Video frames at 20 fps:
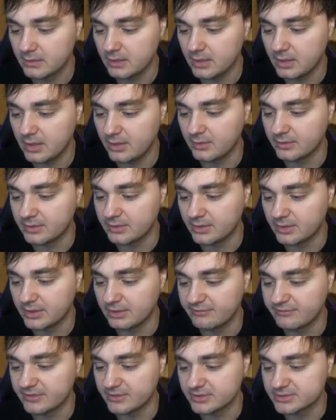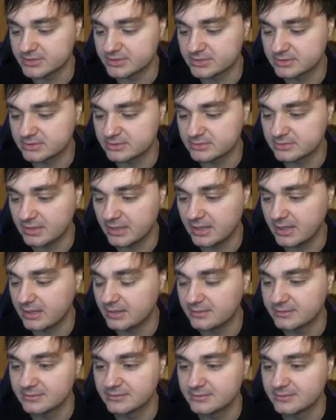Oh, God, I forgot to...
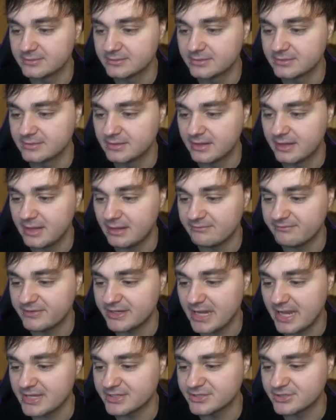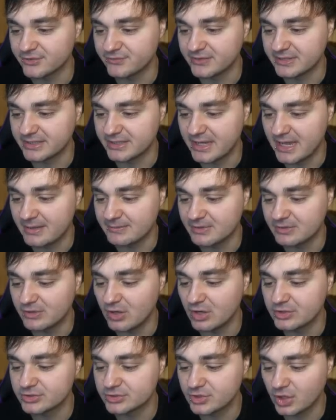I'm forgetting stuff in the game. You've
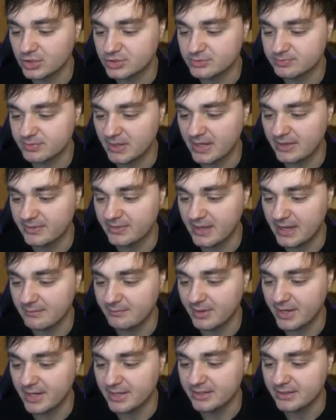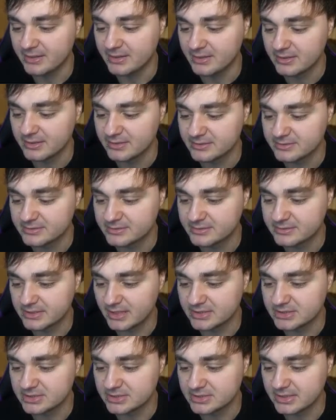got to dodge that by
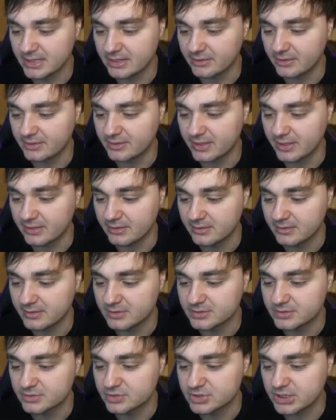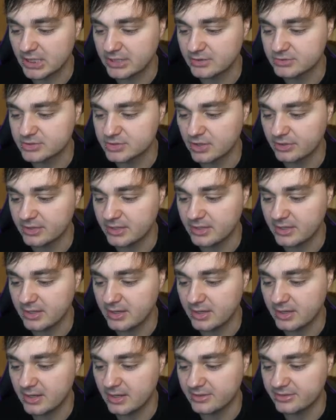dashing down. Okay, so Shadow's got the
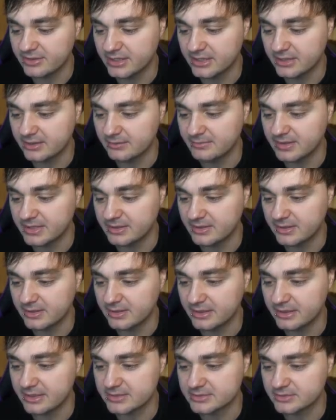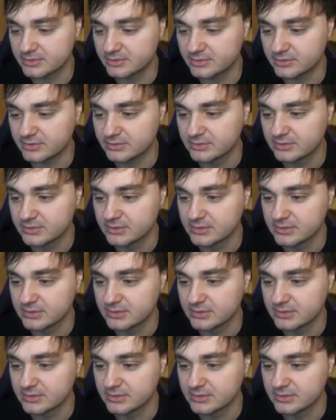uh, thing at the minute. Okay, that's not good.